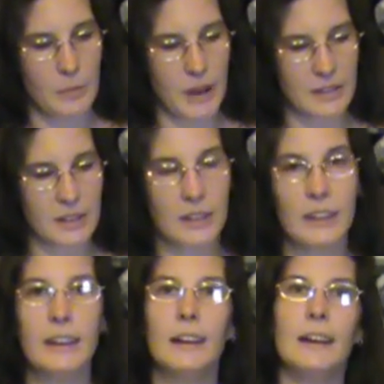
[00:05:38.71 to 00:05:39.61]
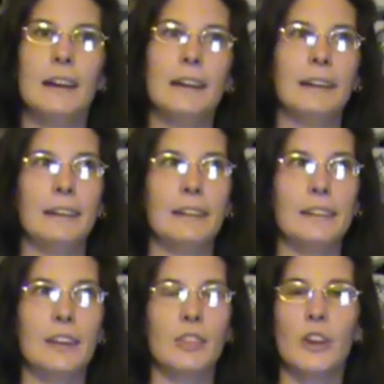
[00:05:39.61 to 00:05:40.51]
Basically,
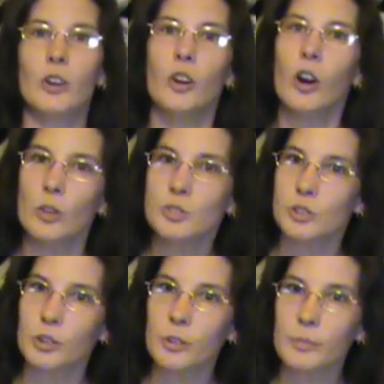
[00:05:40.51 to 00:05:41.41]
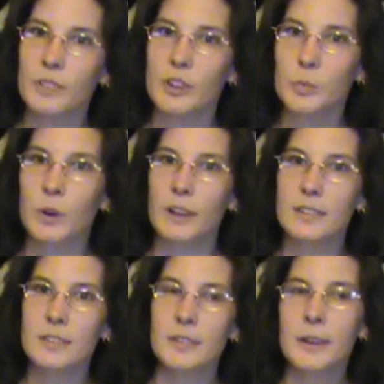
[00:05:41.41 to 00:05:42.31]
in their culture, this
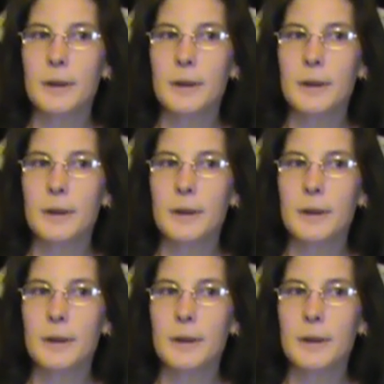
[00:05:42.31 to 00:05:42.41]
was